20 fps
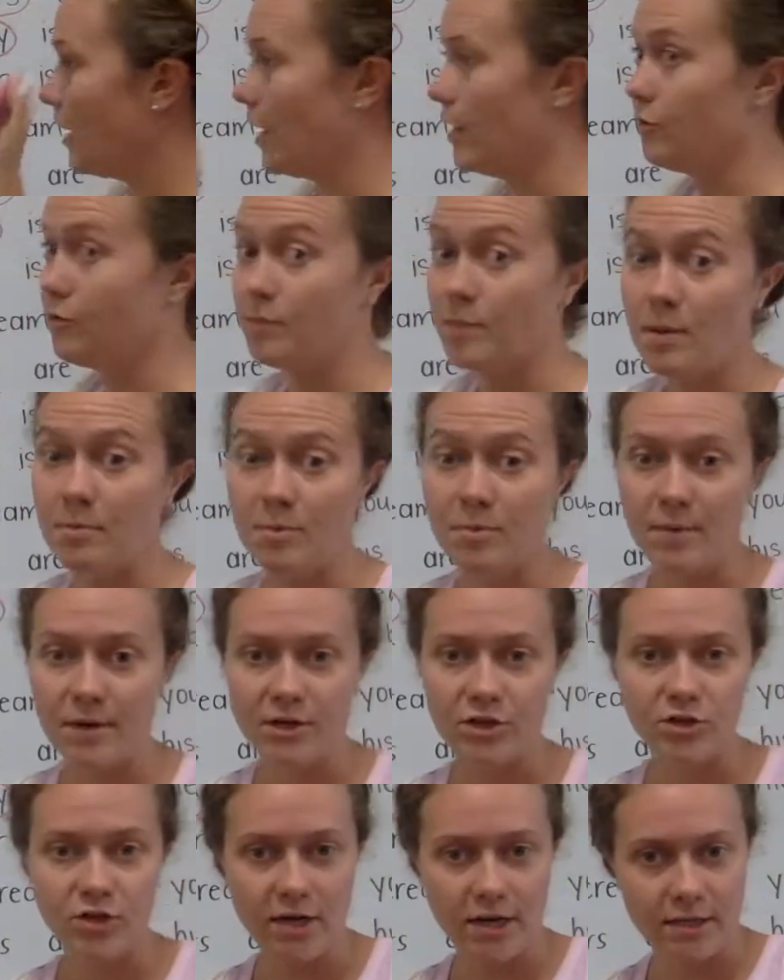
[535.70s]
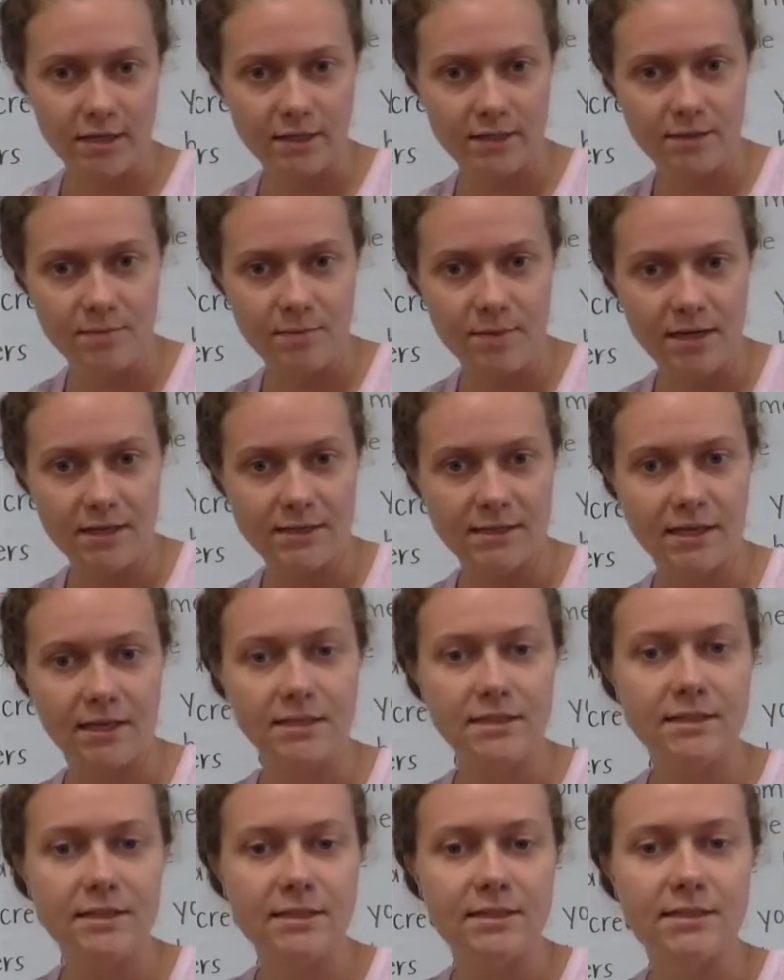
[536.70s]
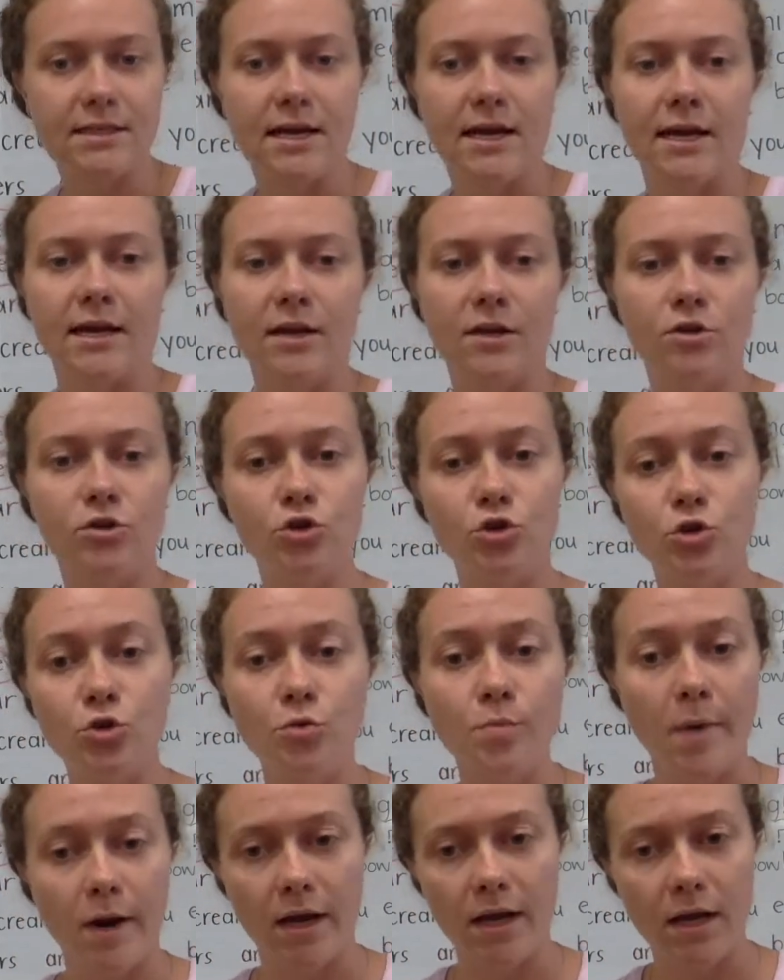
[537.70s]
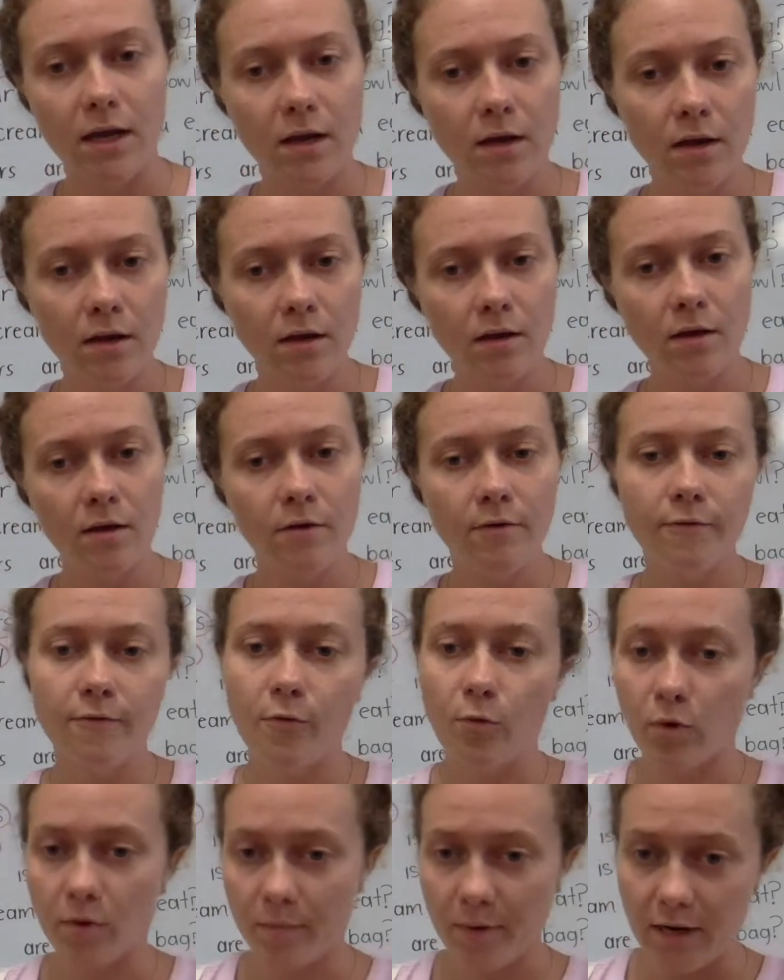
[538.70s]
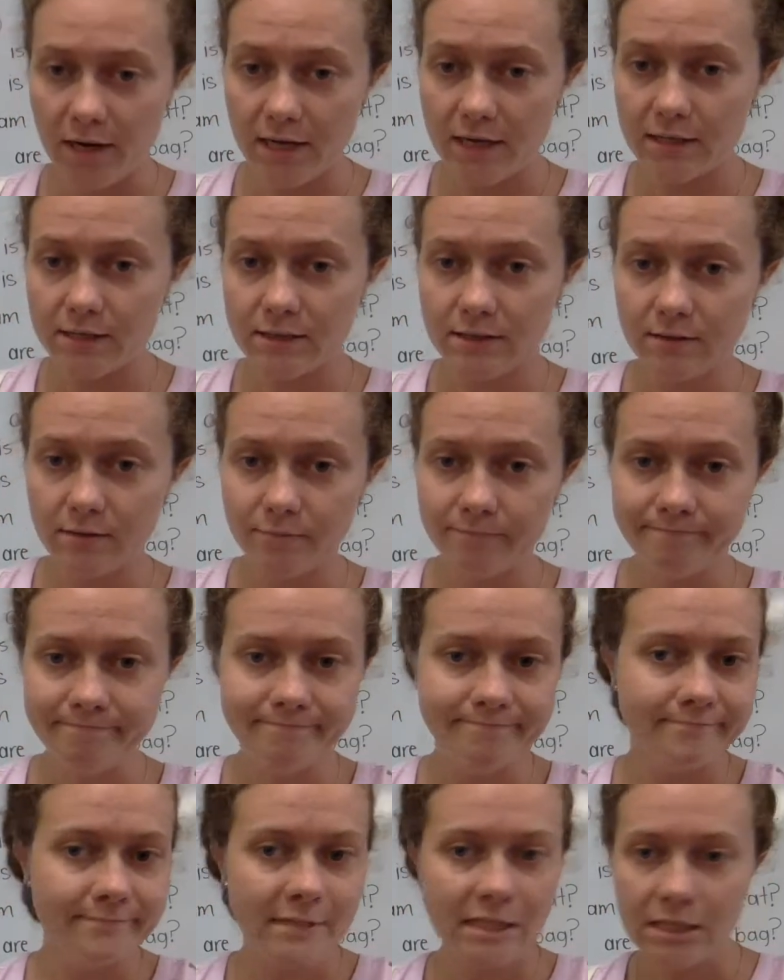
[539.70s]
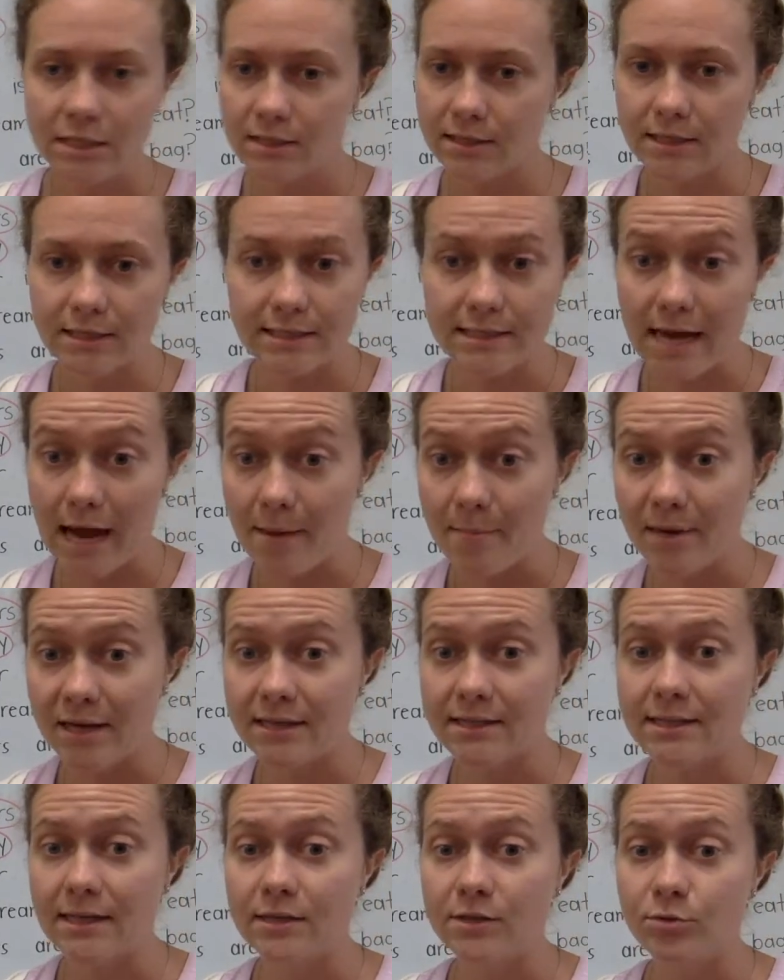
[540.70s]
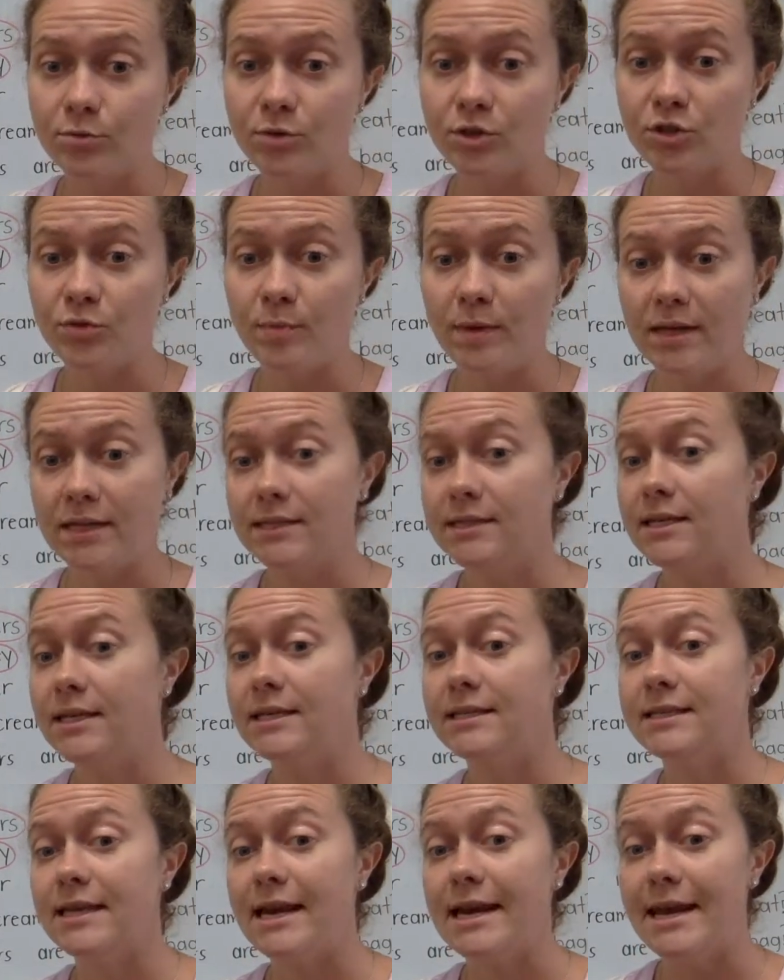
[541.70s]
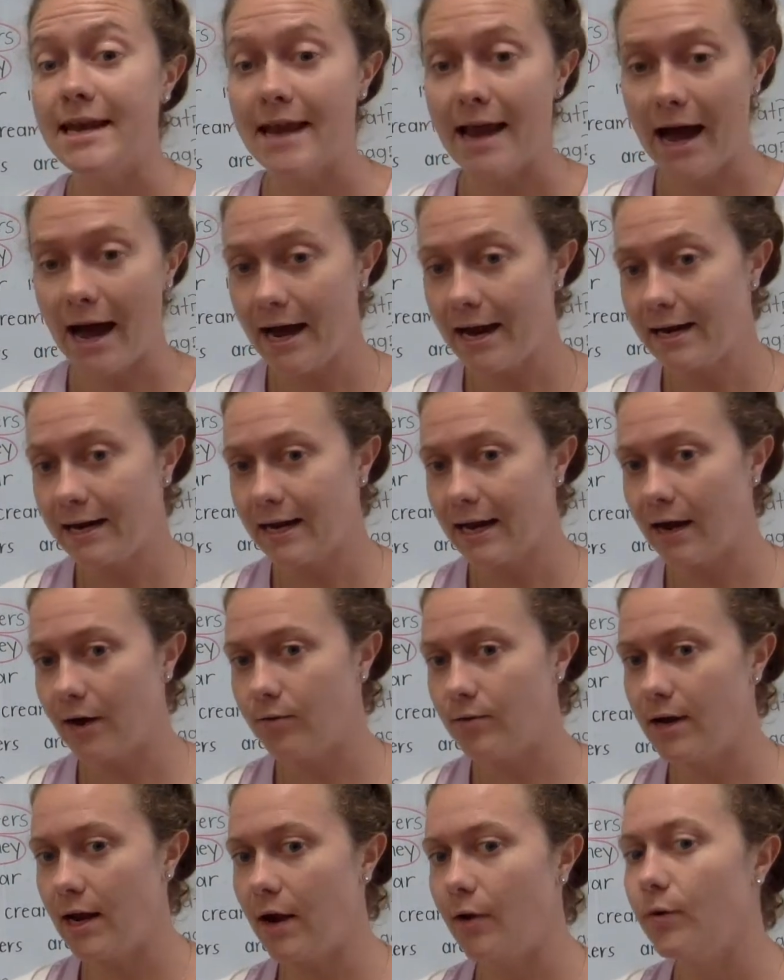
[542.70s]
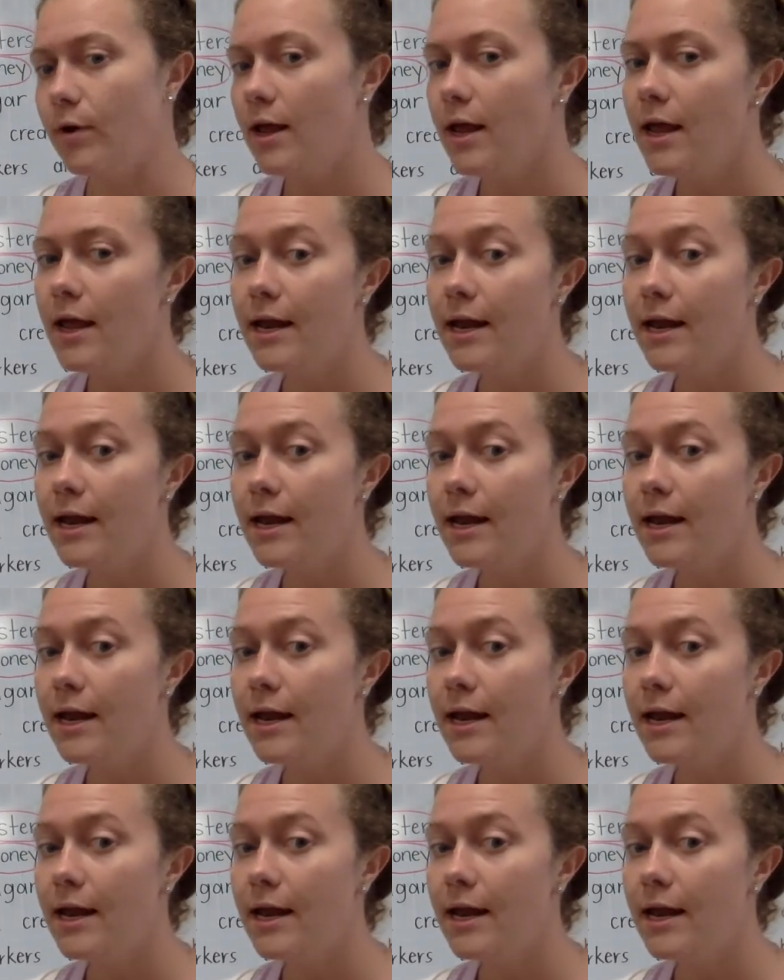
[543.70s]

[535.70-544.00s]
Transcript: And remember my trick, does it make sense to say 2 money, 4 monies? Does not make sense, which means it is a non-count noun.